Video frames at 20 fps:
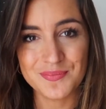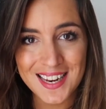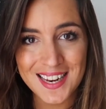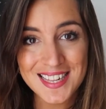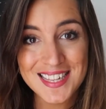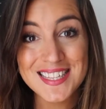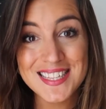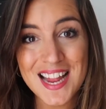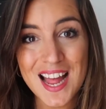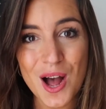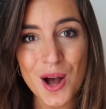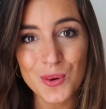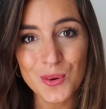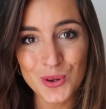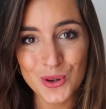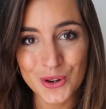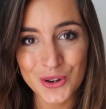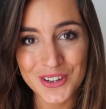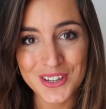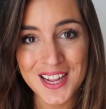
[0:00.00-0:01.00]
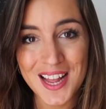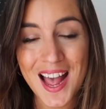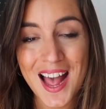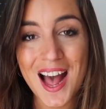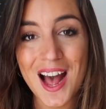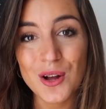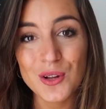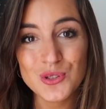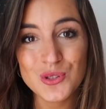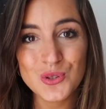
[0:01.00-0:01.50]
Let's now learn
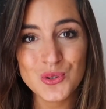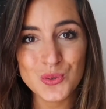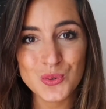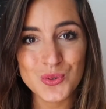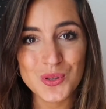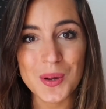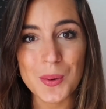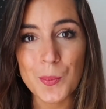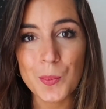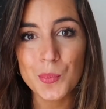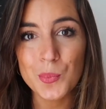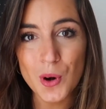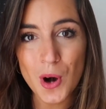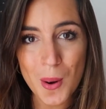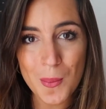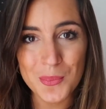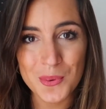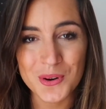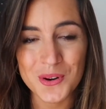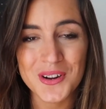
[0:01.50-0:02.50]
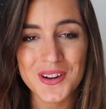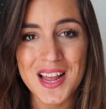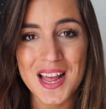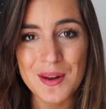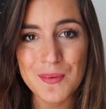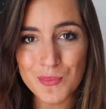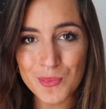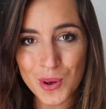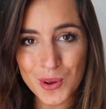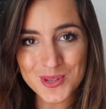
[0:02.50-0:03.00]
how to do the proper
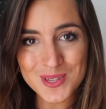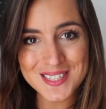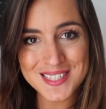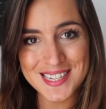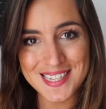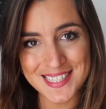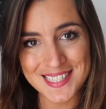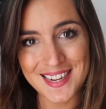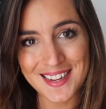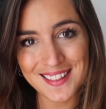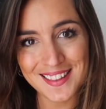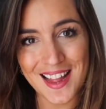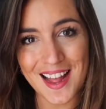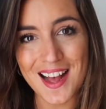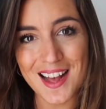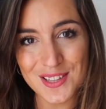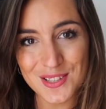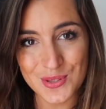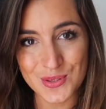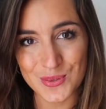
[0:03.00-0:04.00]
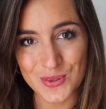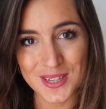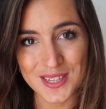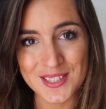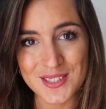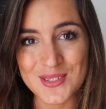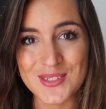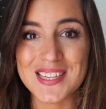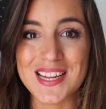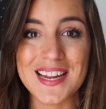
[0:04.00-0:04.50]
and most detailed answer
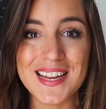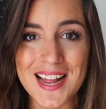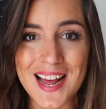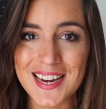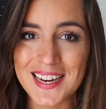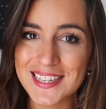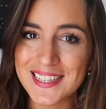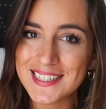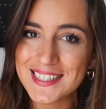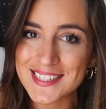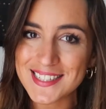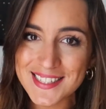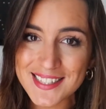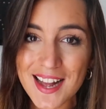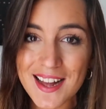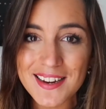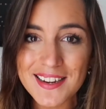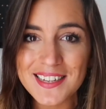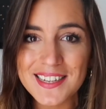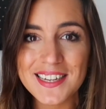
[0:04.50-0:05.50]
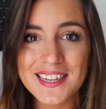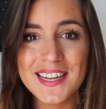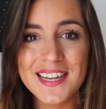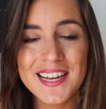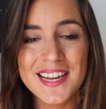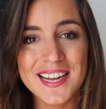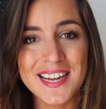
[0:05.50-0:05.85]
to say that it is sunny,